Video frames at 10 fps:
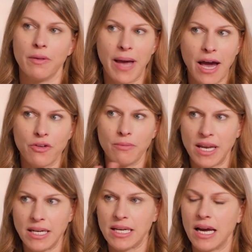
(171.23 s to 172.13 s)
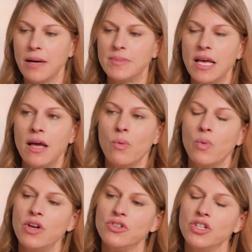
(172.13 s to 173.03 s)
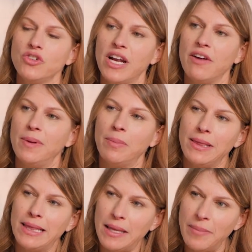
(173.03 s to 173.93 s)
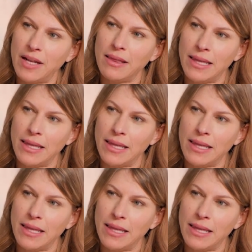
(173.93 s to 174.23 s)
the bathroom many times, we usually try to have people limit